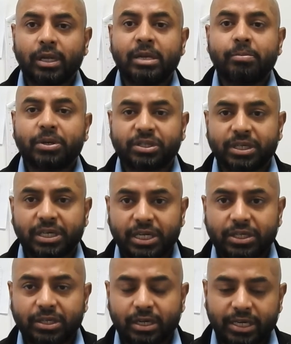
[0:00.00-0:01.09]
in
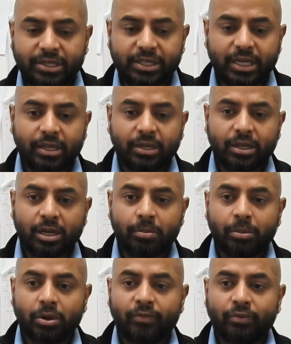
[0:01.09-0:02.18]
percentage. Let's say that the
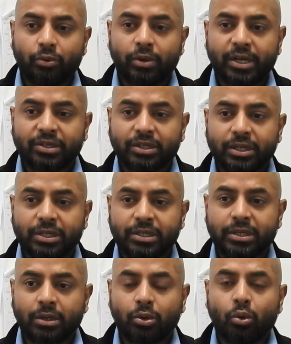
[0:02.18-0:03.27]
number of road
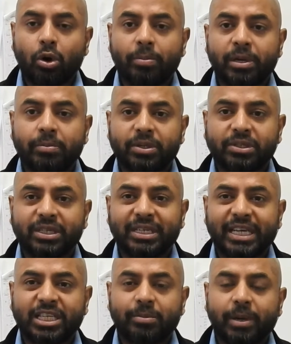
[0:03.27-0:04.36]
accidents go up in
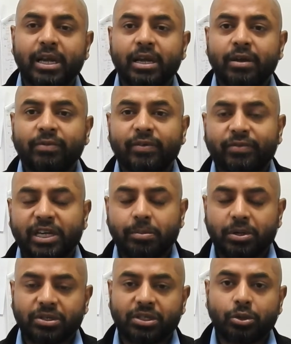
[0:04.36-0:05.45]
percentage by
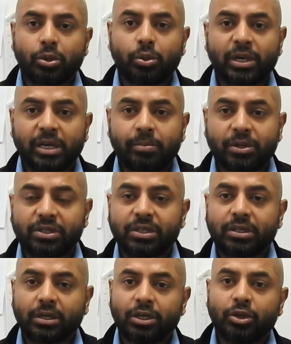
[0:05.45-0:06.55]
15% or
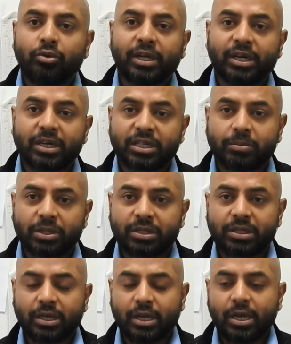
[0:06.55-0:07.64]
20% during
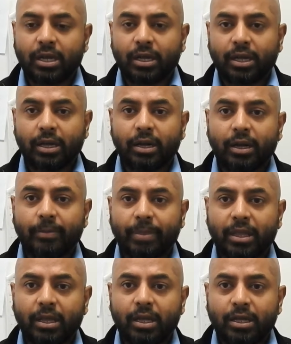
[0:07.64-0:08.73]
Christmas.
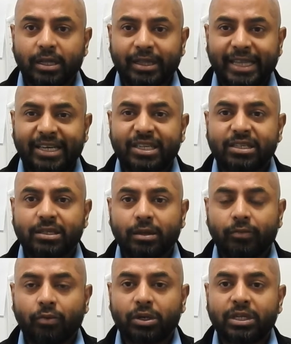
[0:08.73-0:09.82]
That is
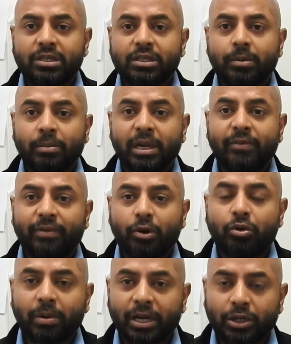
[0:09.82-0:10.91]
what has been
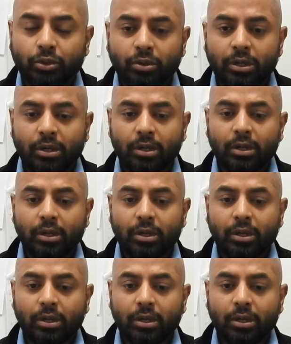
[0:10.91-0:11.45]
found by you